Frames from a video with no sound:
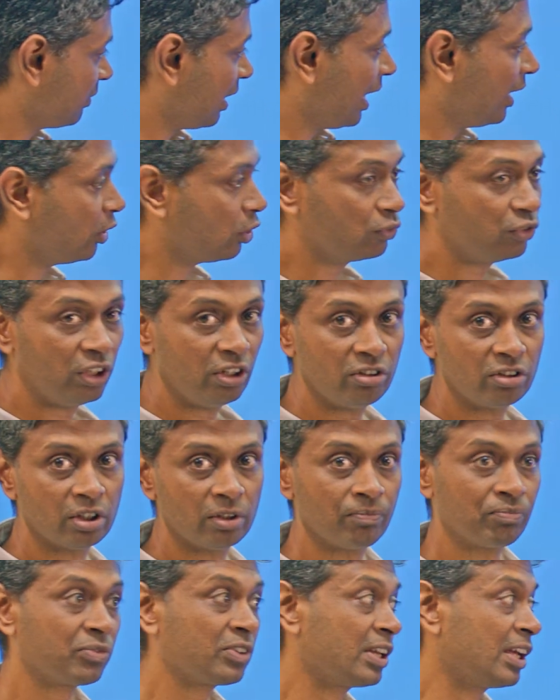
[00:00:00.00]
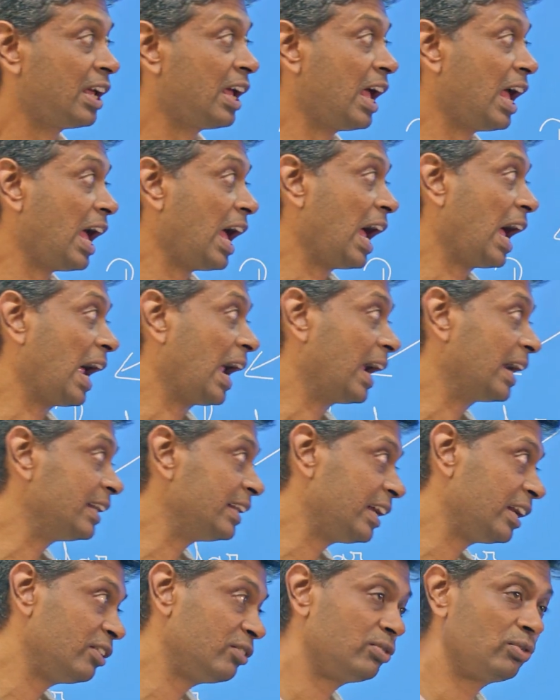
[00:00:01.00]
8 of these and
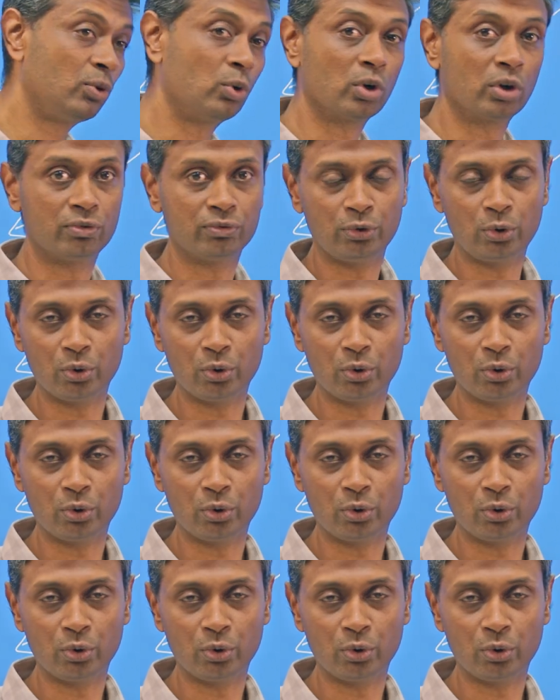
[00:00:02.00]
then 4 of